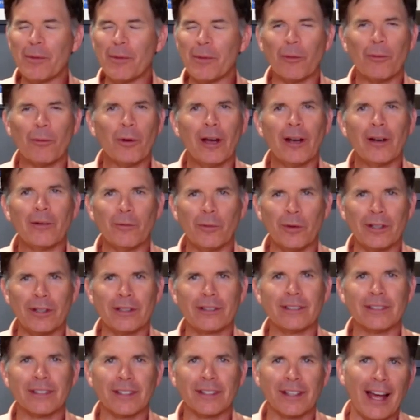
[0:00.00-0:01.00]
running
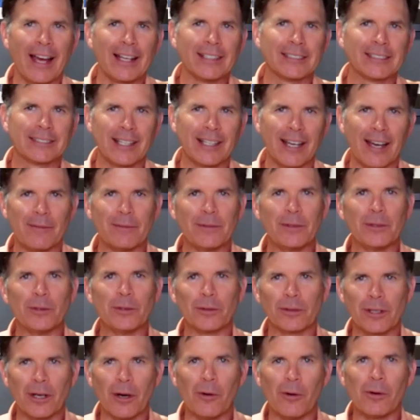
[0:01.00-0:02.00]
with you the last time
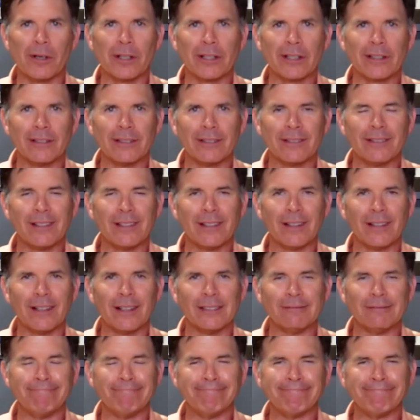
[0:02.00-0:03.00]
you were going,
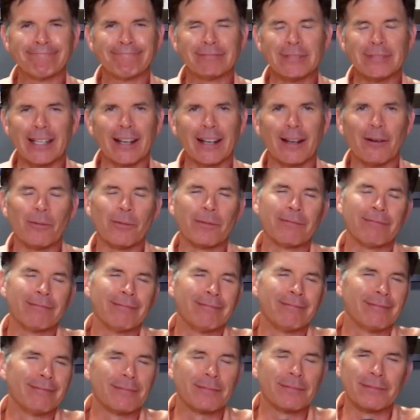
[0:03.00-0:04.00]
and man,
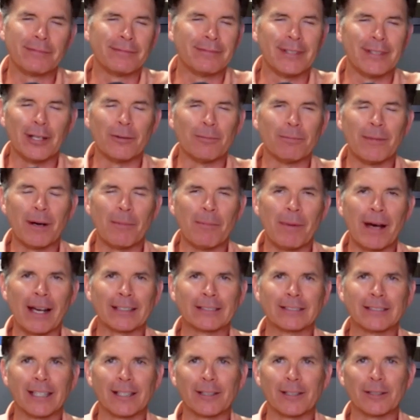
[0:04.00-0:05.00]
no, my
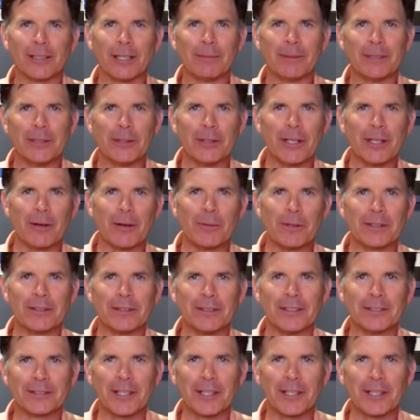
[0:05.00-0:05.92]
back's not gonna let me do that with you this